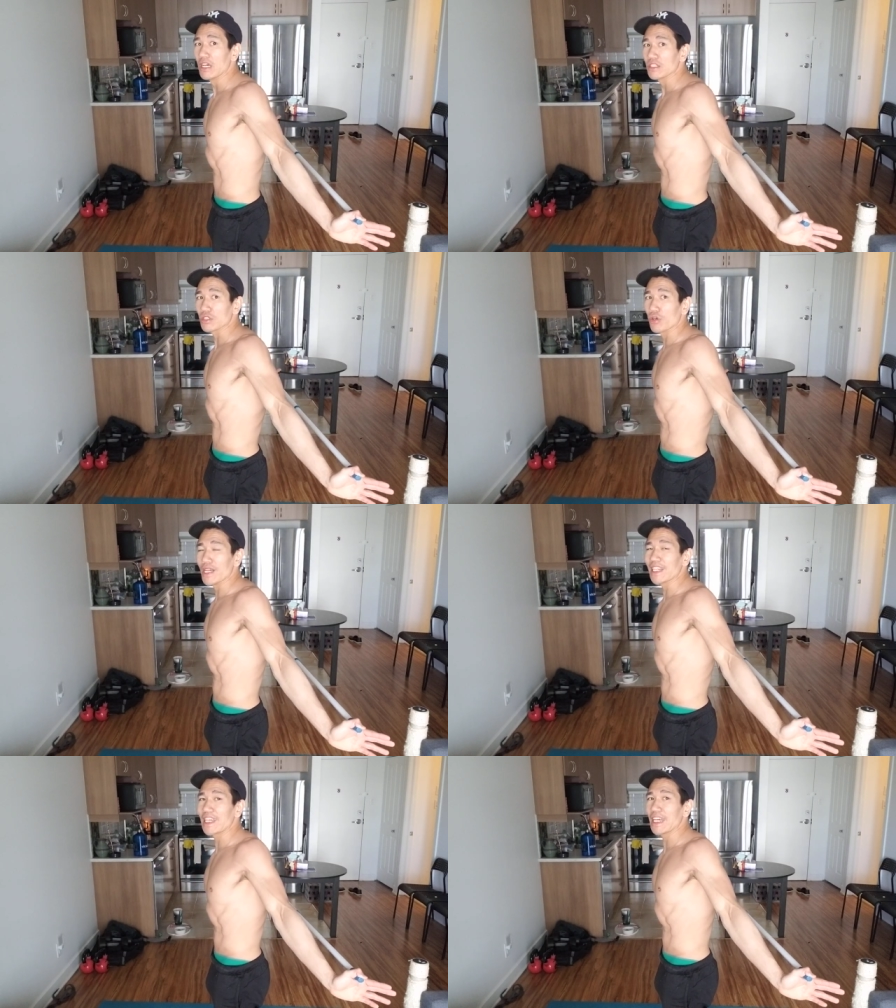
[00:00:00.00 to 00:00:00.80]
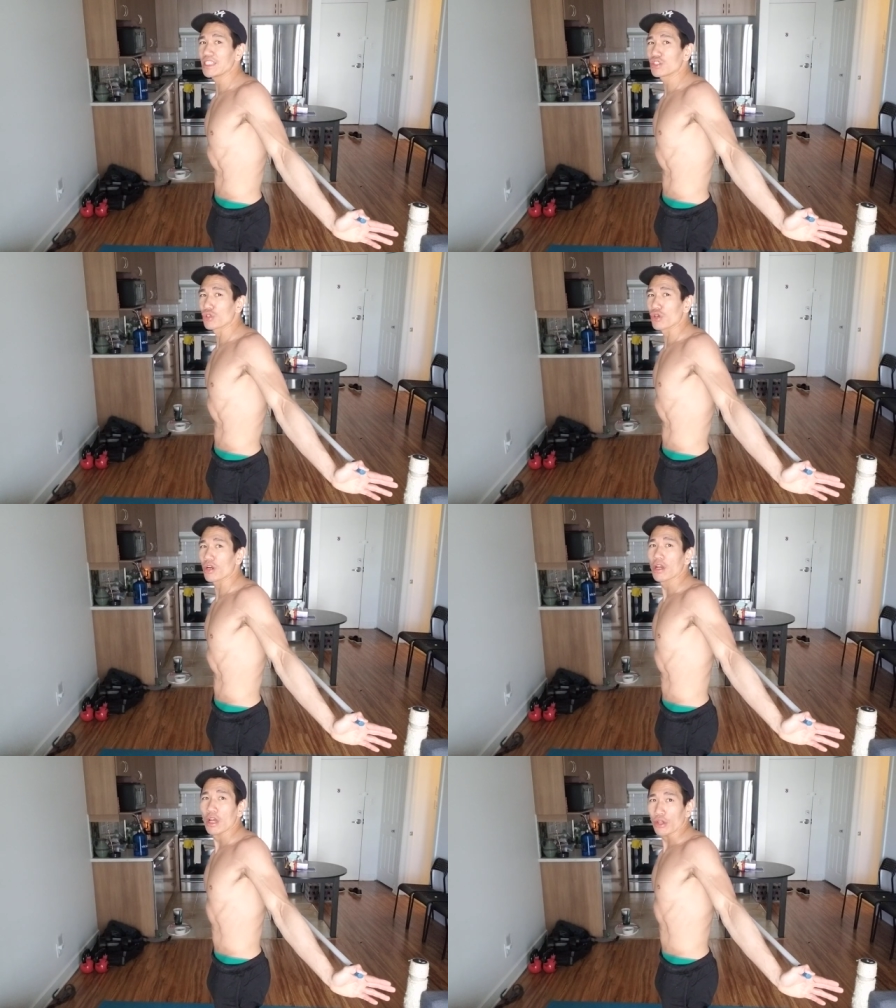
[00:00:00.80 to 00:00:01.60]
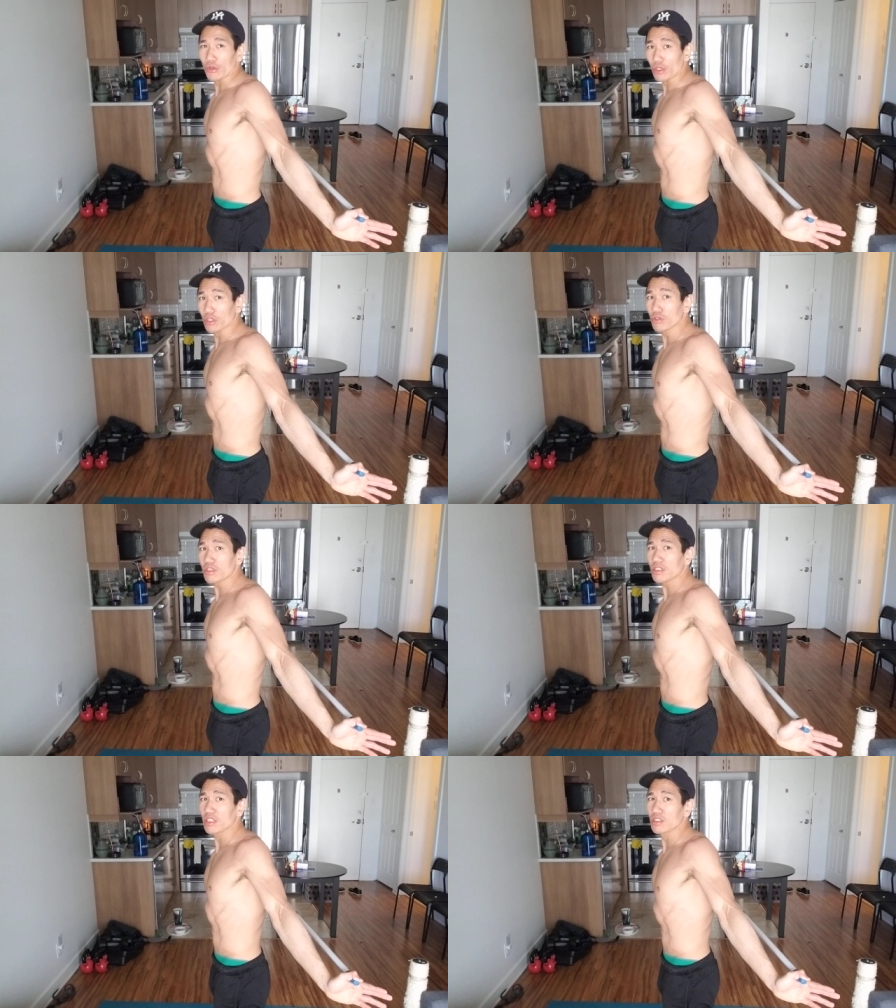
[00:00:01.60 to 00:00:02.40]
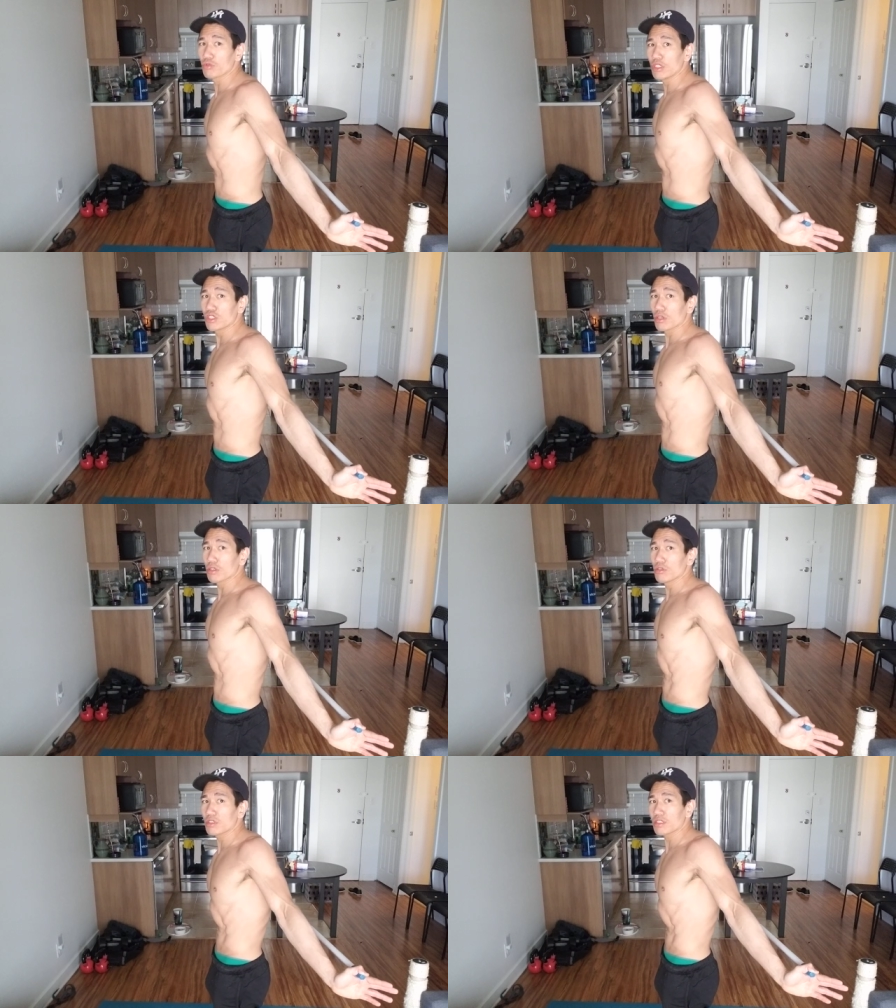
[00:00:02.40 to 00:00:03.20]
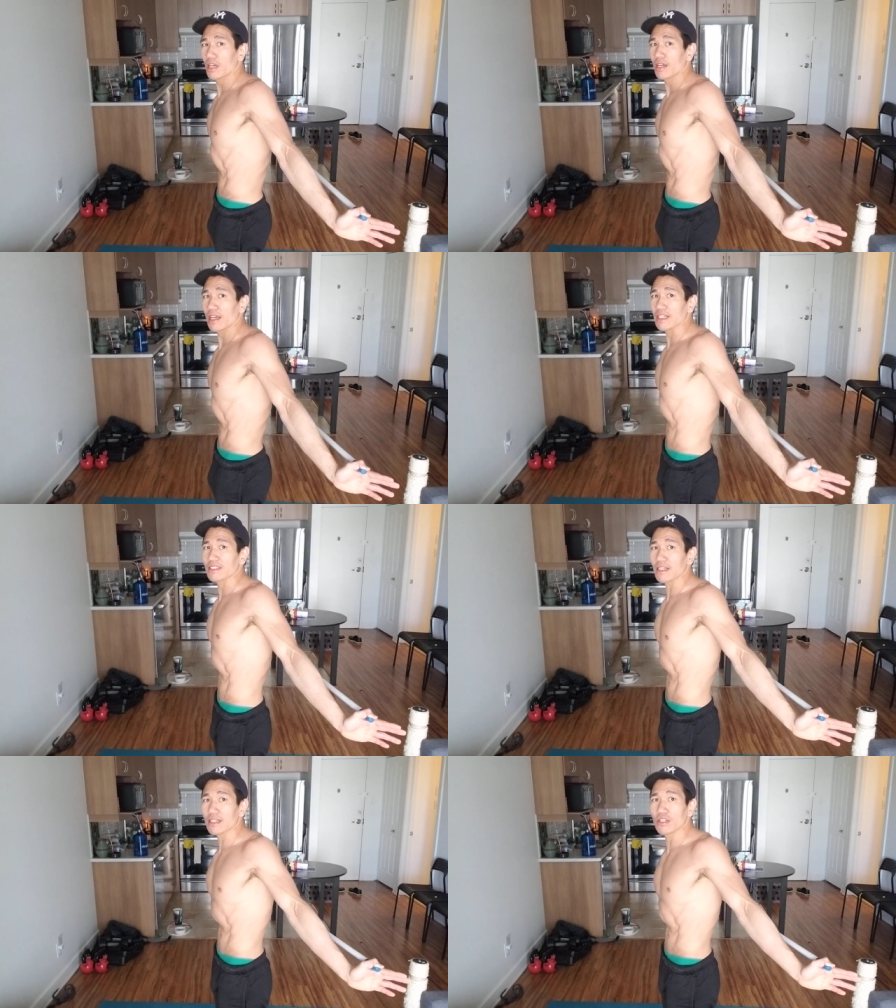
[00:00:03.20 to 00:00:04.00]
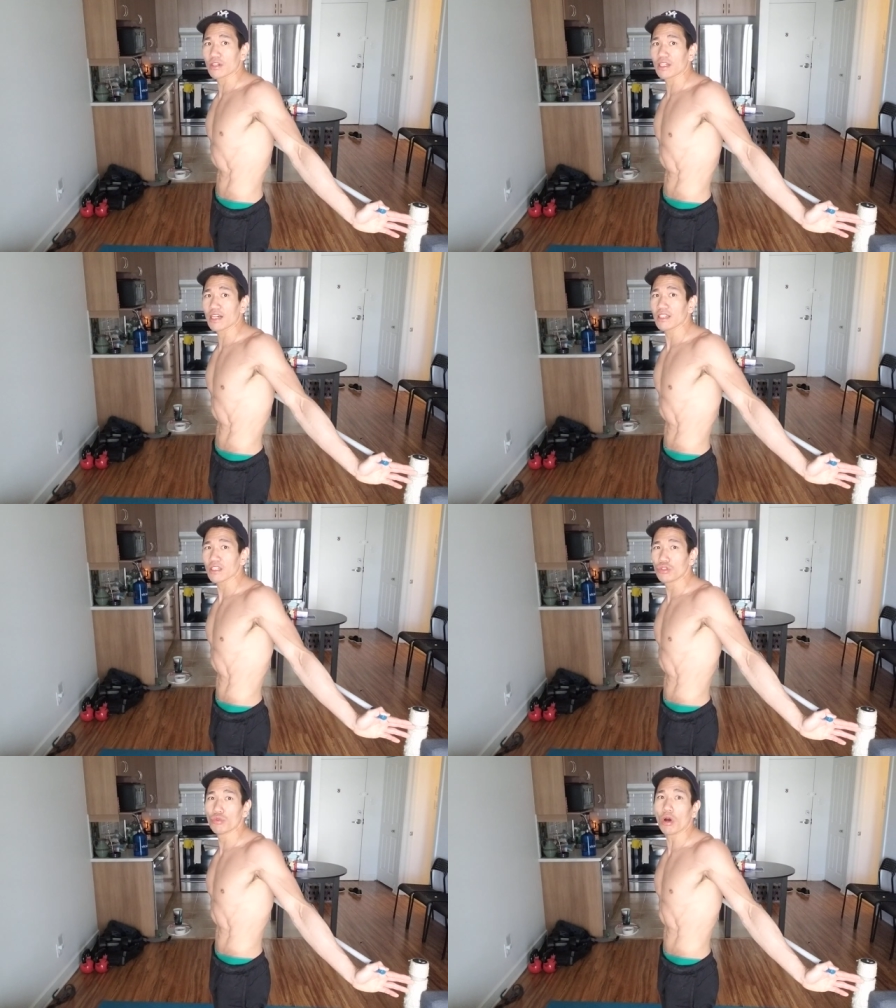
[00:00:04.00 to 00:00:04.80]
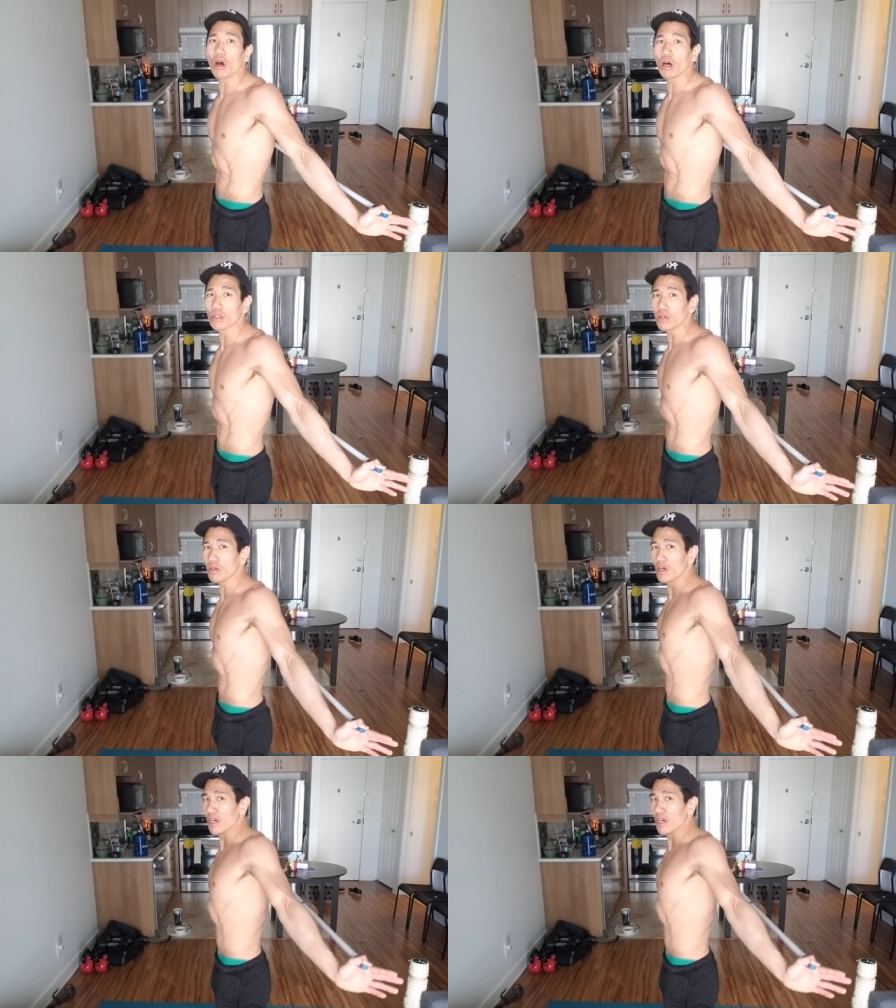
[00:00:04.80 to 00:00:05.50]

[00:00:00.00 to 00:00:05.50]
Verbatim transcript: So engage your, your glutes, squeeze your glutes and suck in your gut, do a hollow.